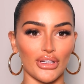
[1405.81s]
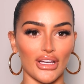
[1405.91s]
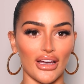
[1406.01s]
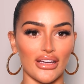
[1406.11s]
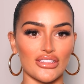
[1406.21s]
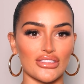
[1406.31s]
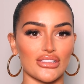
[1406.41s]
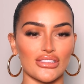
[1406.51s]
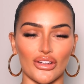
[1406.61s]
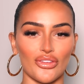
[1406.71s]
yeah, it just
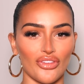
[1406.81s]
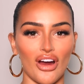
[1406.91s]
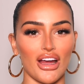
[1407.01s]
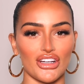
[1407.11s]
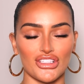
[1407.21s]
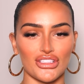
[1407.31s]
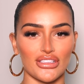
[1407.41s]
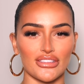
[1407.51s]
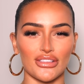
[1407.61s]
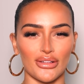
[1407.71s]
looks so
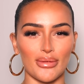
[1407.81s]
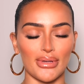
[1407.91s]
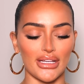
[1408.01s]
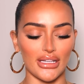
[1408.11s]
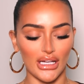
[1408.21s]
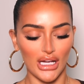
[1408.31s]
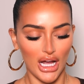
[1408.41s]
fresh. Do you know what I mean?